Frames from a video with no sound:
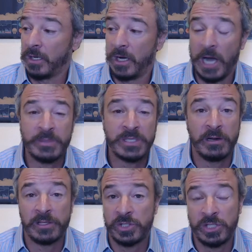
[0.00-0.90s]
I'm
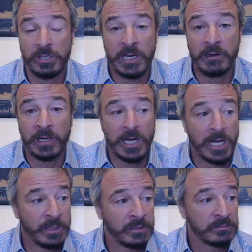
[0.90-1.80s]
scared as shit about our
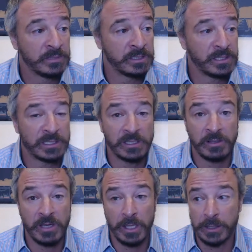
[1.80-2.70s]
economy. This thing's going to
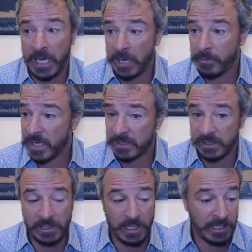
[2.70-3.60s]
go to hell in a
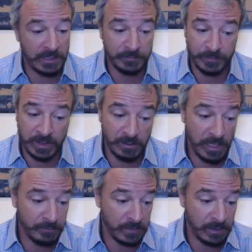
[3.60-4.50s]
handbasket. You
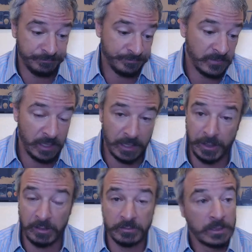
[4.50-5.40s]
know, I don't
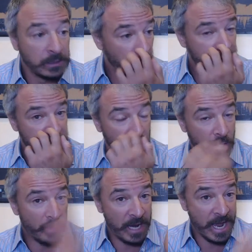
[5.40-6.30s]
know. I'm selling
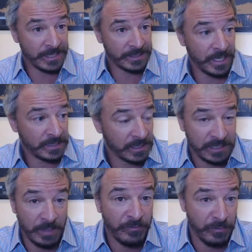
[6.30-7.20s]
all my assets
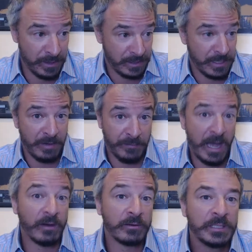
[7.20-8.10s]
because I'm freaking the F
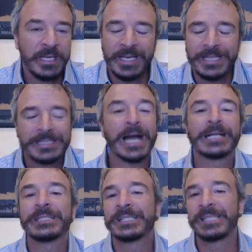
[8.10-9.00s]
out. He's not
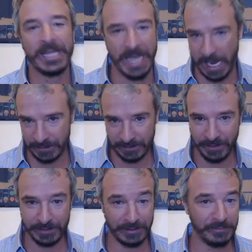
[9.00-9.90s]
going to say that.
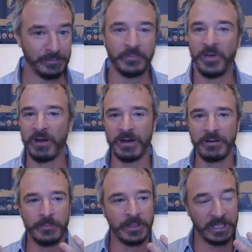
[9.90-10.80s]
He's going
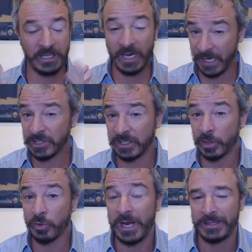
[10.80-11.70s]
to he actually did
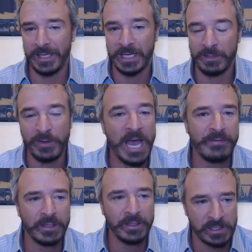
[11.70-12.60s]
a great thing. If you
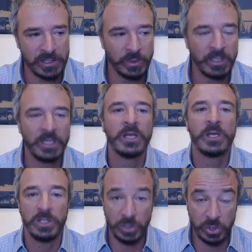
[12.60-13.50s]
haven't listened to it,
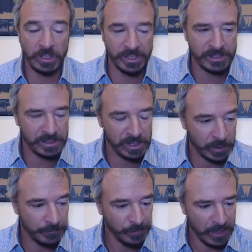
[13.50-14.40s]
you should listen
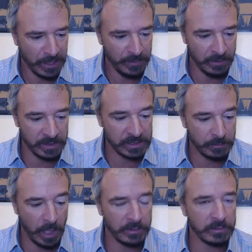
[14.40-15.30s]
to it. There is
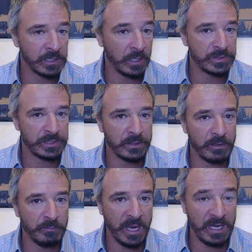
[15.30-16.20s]
some undertones in there
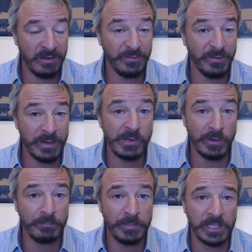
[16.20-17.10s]
that paint a very
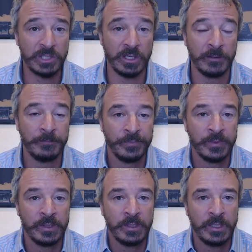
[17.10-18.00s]
grim picture.
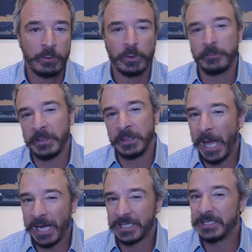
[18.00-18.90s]
He wouldn't be
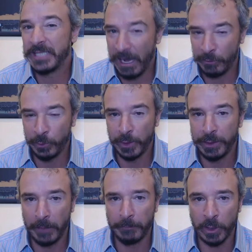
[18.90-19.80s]
locked down to a
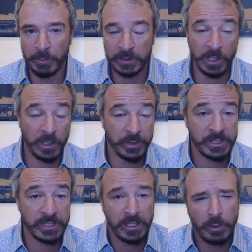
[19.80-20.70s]
number, but the
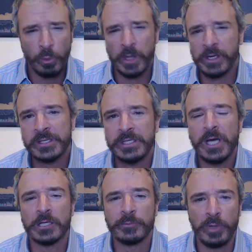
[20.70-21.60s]
host said, you know, where do you see
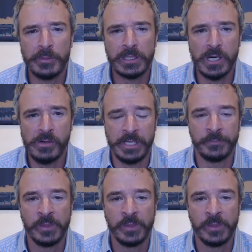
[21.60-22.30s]
unemployment going?